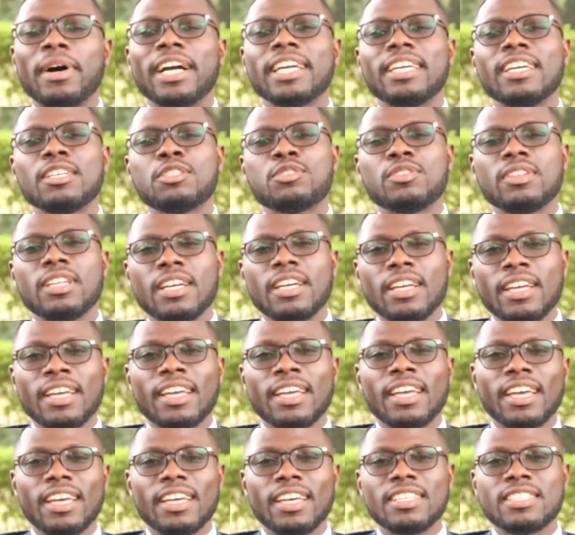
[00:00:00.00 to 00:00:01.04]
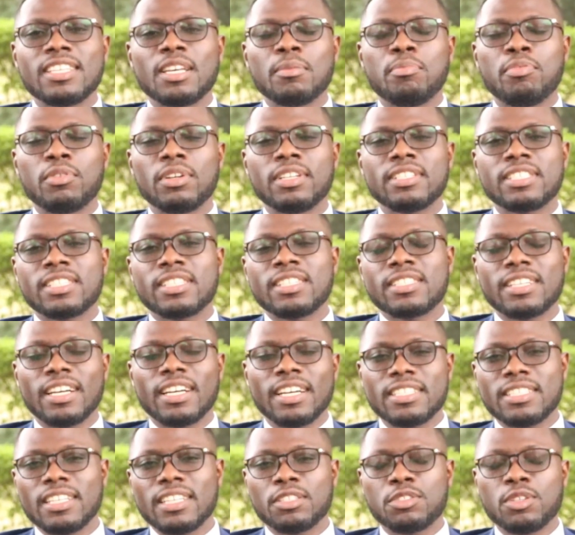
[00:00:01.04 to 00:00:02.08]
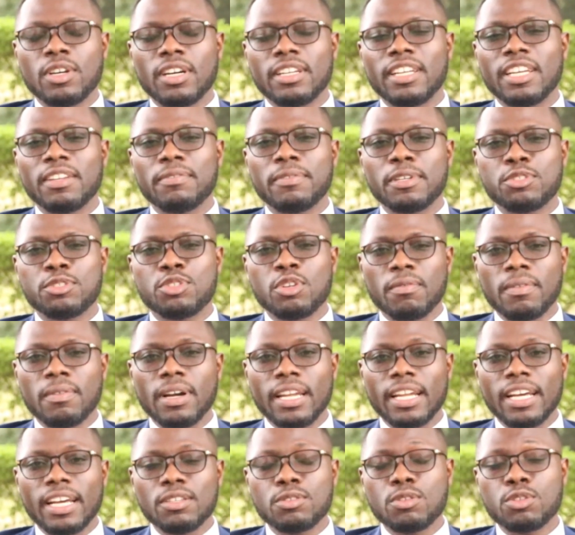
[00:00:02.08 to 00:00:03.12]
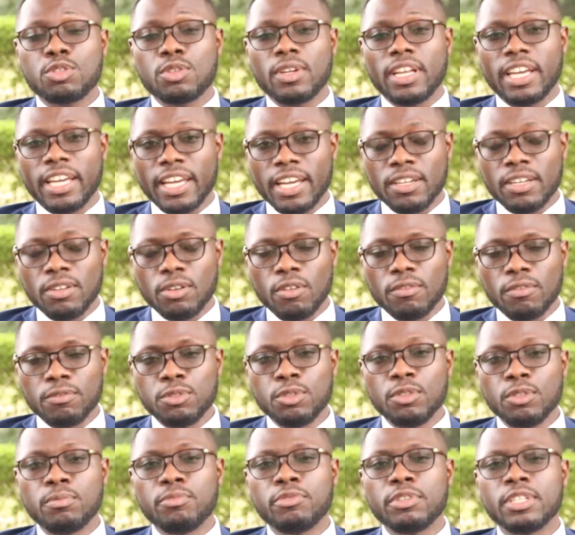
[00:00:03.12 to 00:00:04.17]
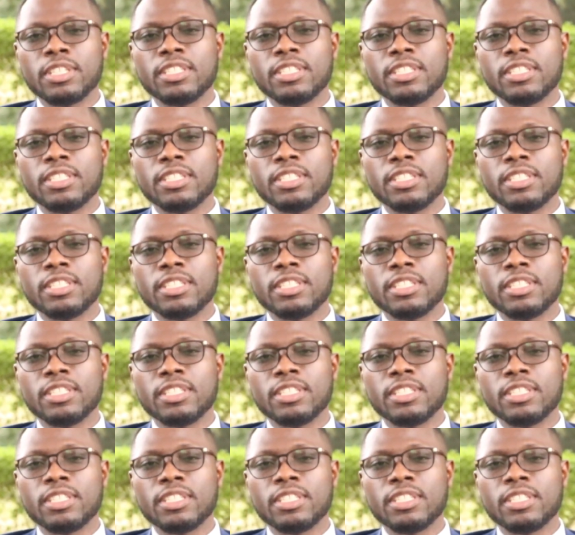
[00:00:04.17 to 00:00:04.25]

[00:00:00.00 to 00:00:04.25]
My guest today is a political science lecturer at the University of Ghana. He's also the head of Youth